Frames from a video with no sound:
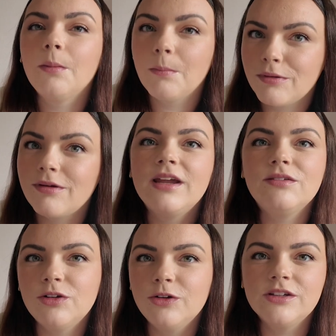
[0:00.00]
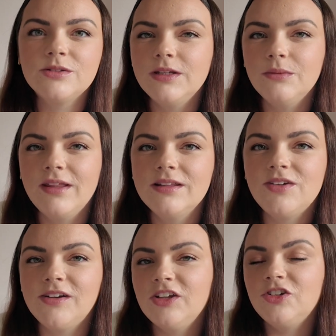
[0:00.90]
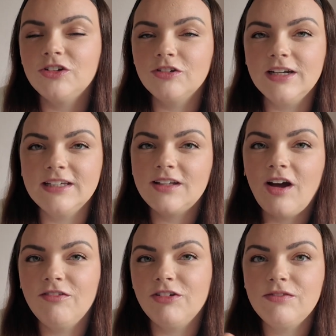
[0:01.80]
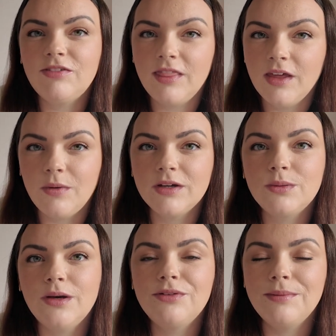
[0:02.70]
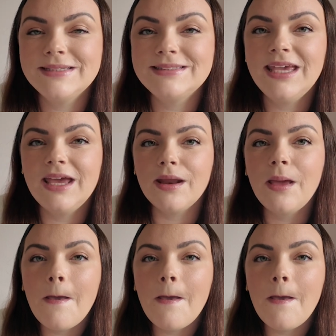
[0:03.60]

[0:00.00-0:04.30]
pretty flawless when you wear this foundation, or at least I really find that it works well for my skin.